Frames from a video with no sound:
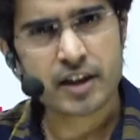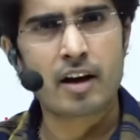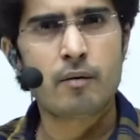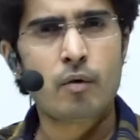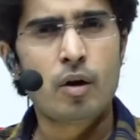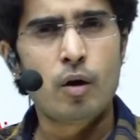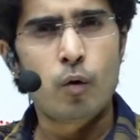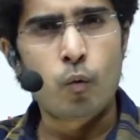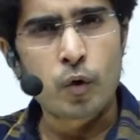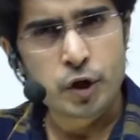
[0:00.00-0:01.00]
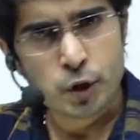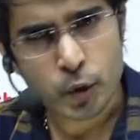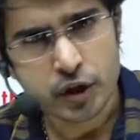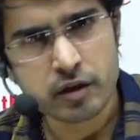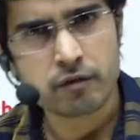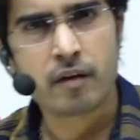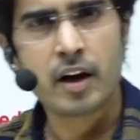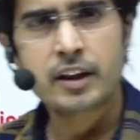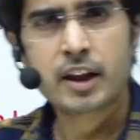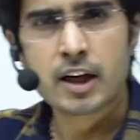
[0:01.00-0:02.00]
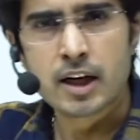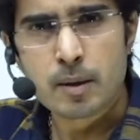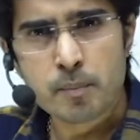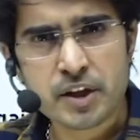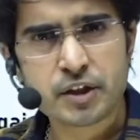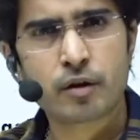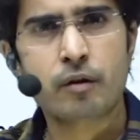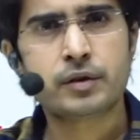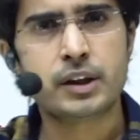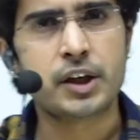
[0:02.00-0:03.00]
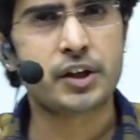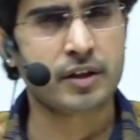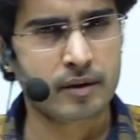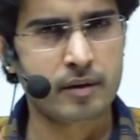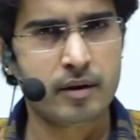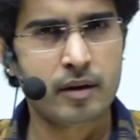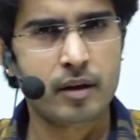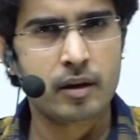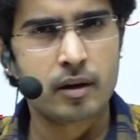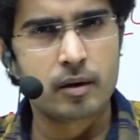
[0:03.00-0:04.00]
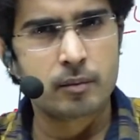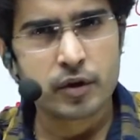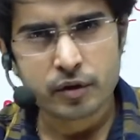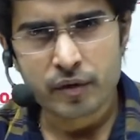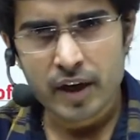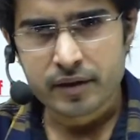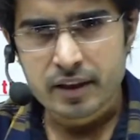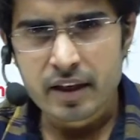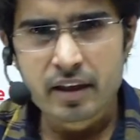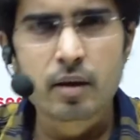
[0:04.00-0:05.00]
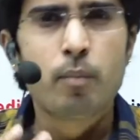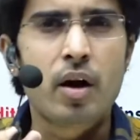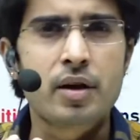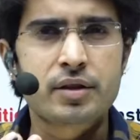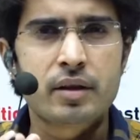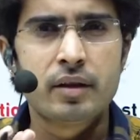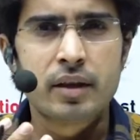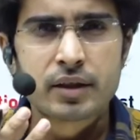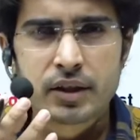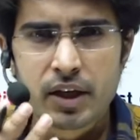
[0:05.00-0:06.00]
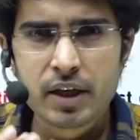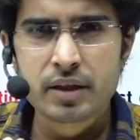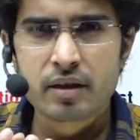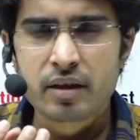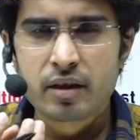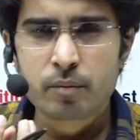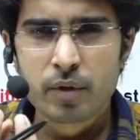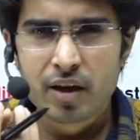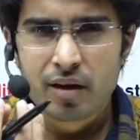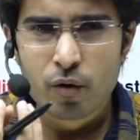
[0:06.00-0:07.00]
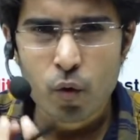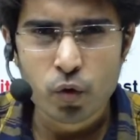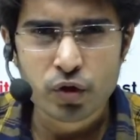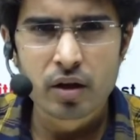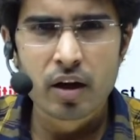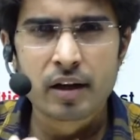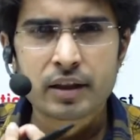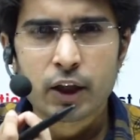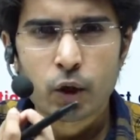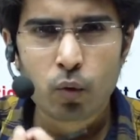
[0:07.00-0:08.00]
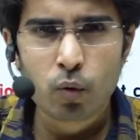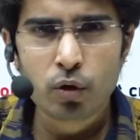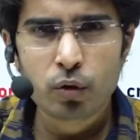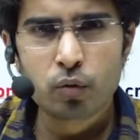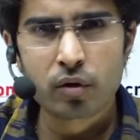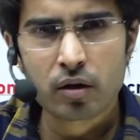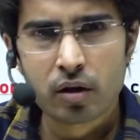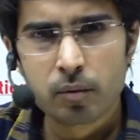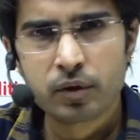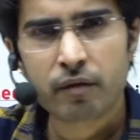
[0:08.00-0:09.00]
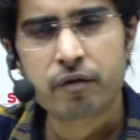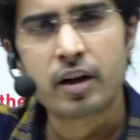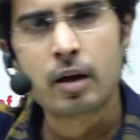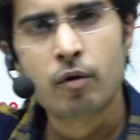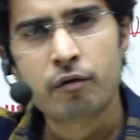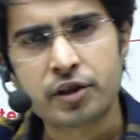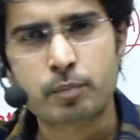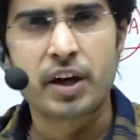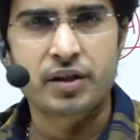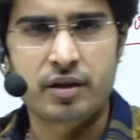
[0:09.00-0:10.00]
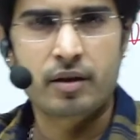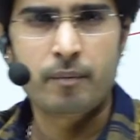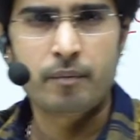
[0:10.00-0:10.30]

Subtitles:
time, we should define the limits of sedition. Because we have seen in the past that sedition, it is being used as a tool to curb the freedom of speech.